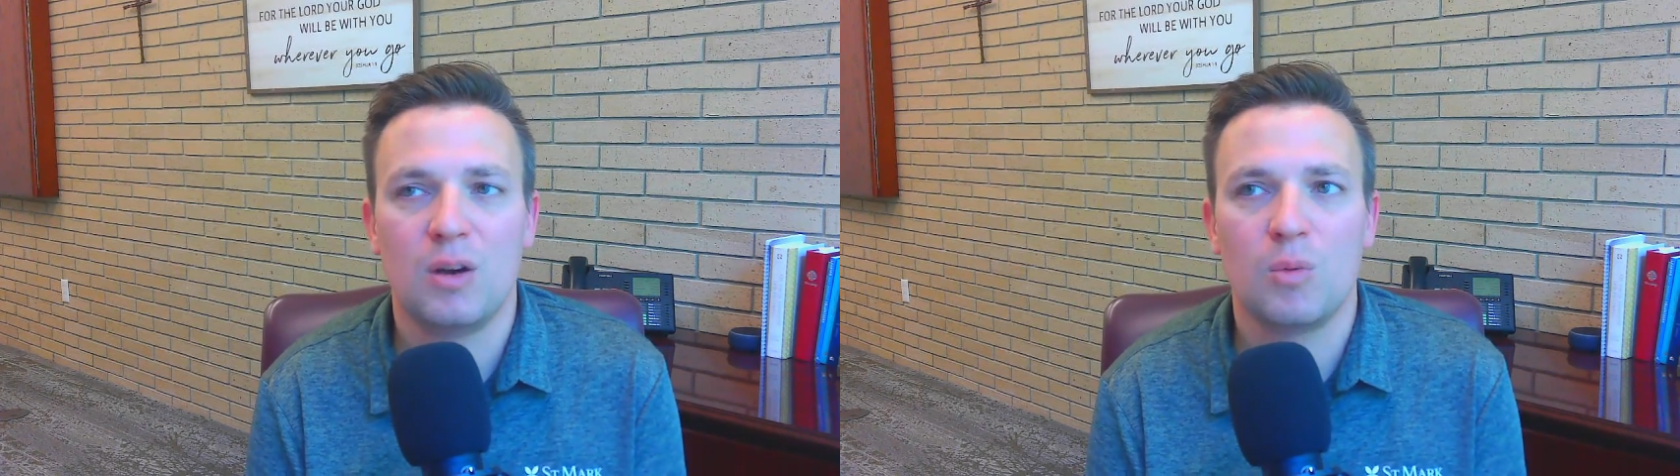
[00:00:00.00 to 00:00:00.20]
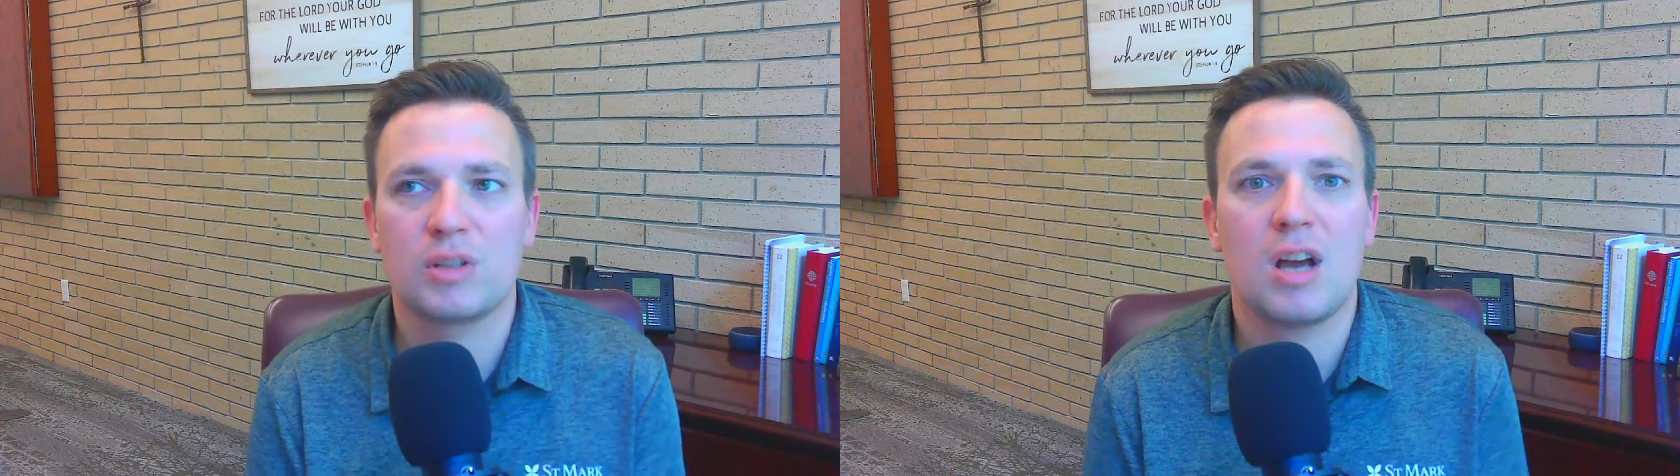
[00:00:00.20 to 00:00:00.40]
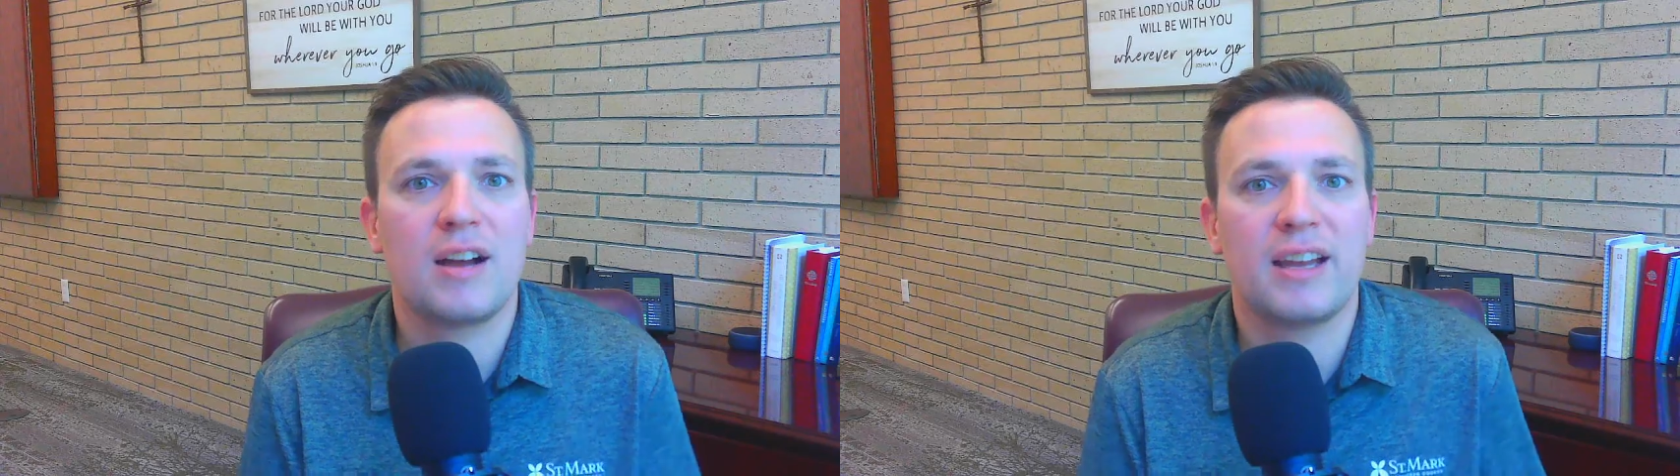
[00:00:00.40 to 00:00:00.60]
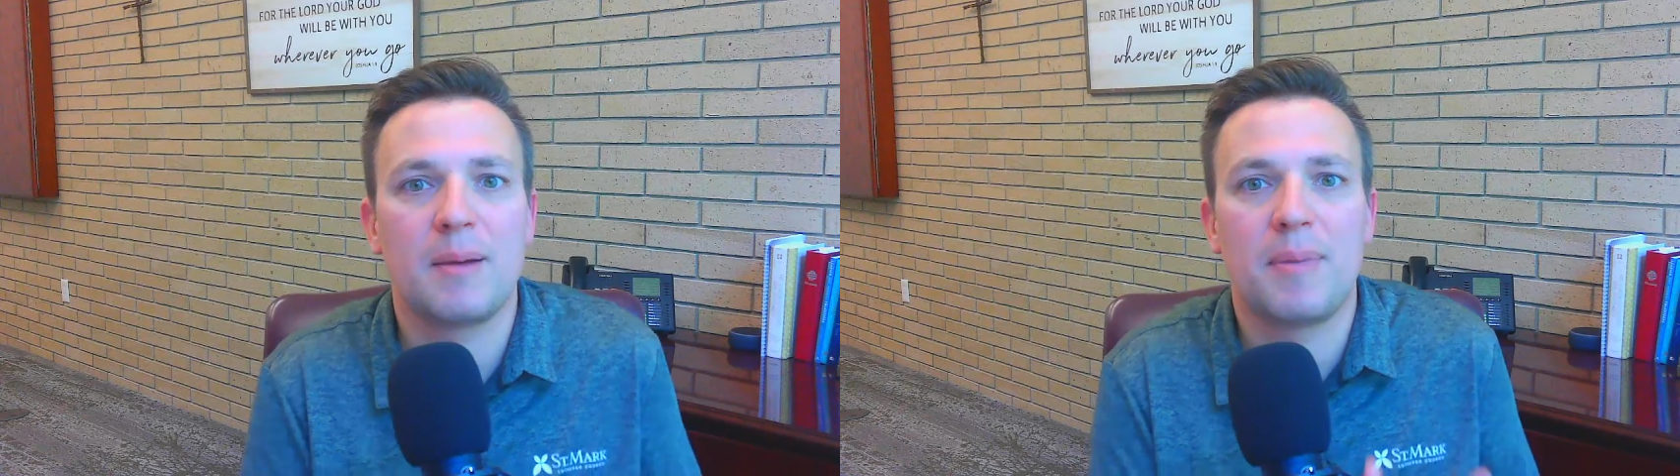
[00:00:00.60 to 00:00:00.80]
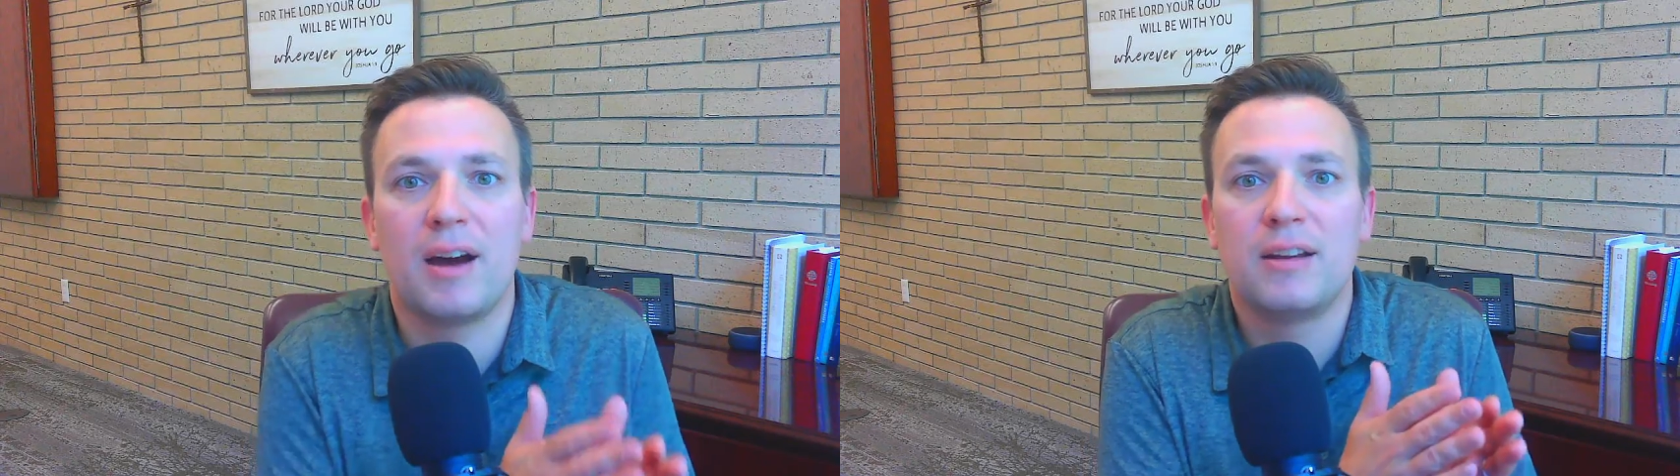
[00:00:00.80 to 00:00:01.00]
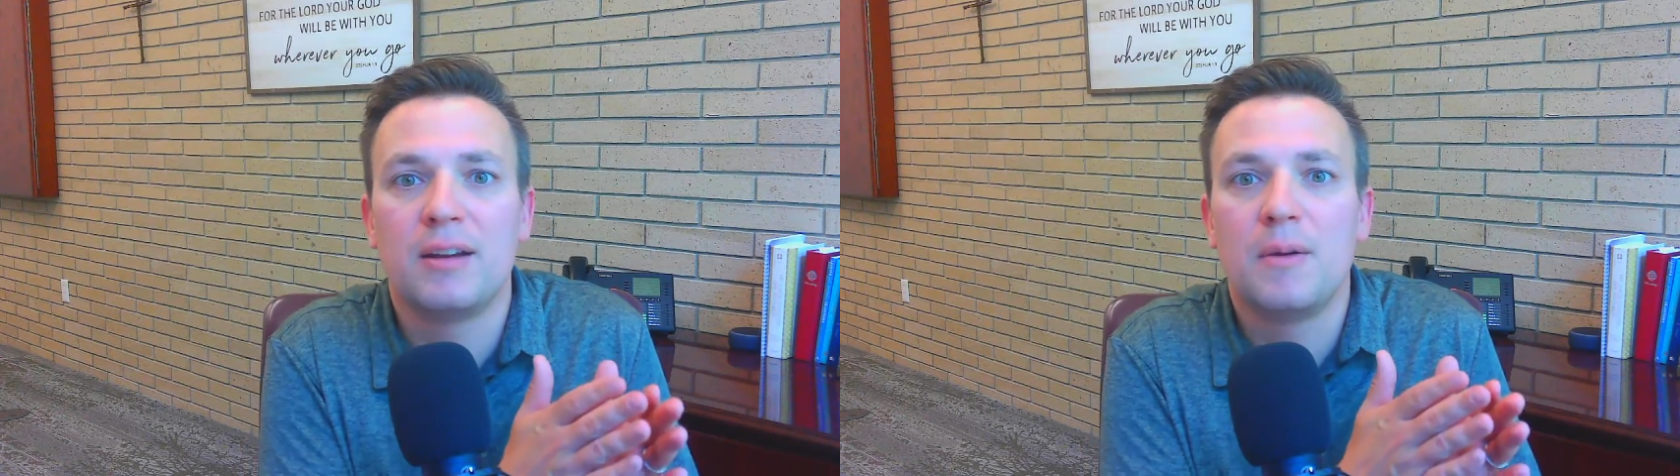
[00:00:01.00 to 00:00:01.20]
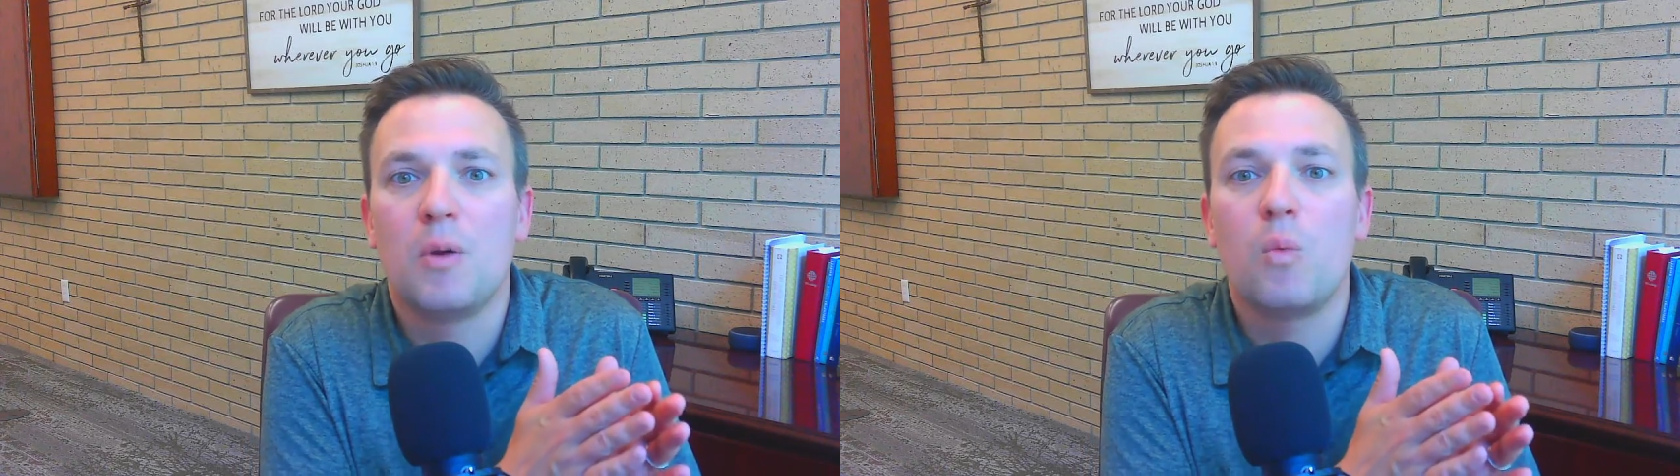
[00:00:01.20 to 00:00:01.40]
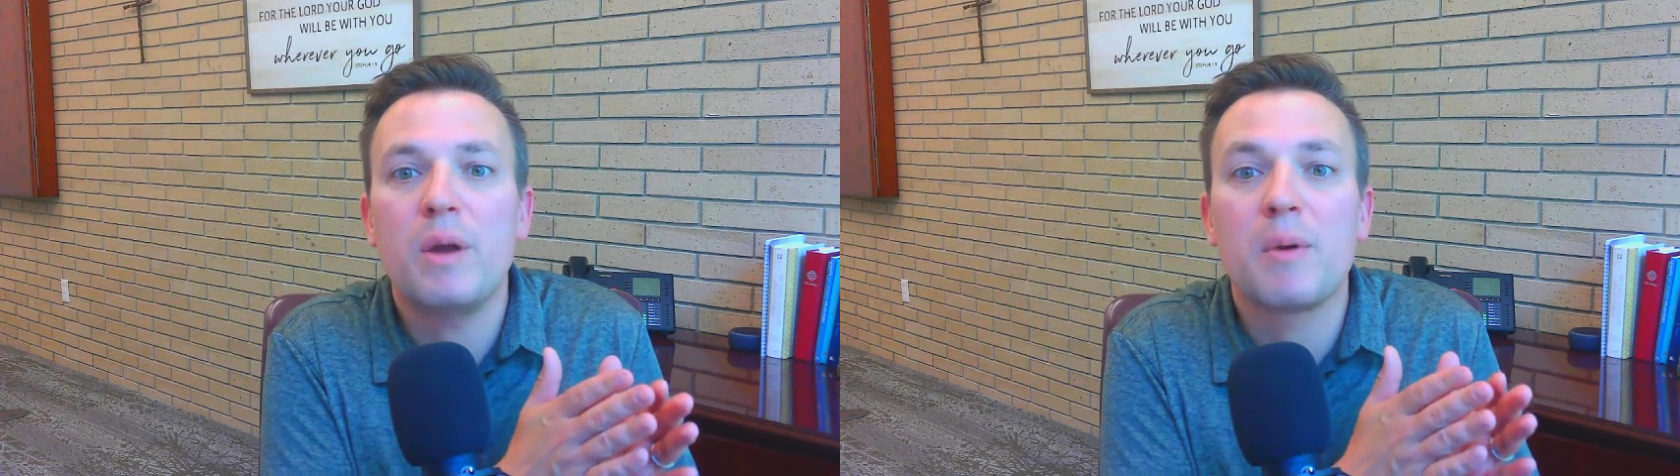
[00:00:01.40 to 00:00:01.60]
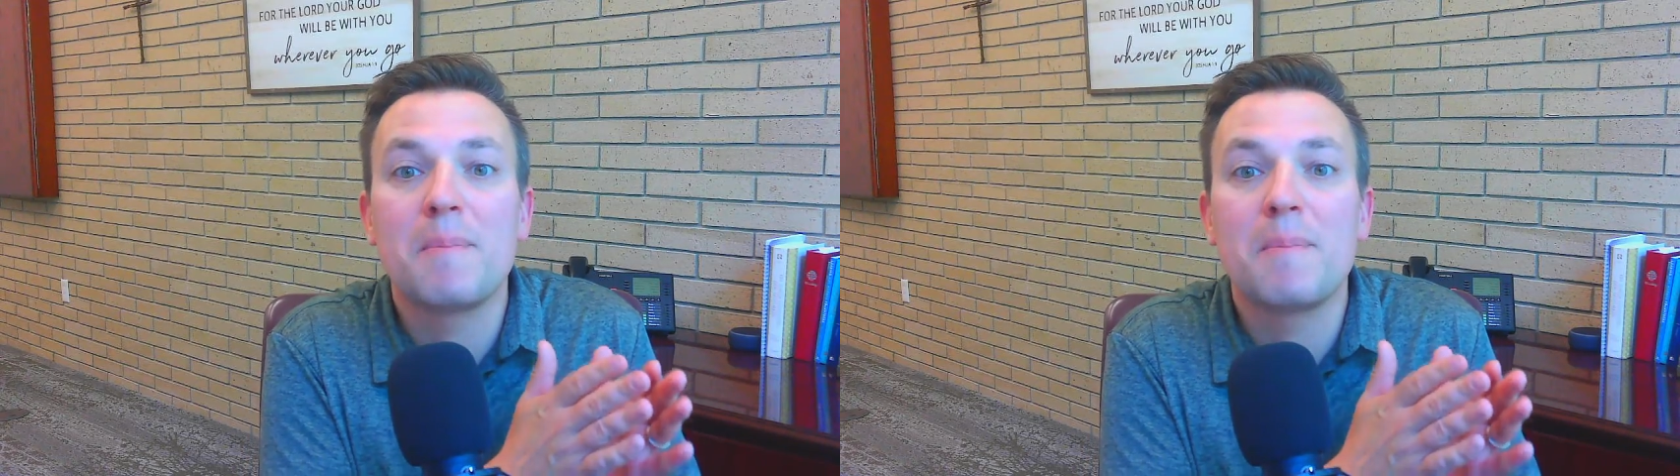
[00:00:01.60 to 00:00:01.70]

We're talking about we were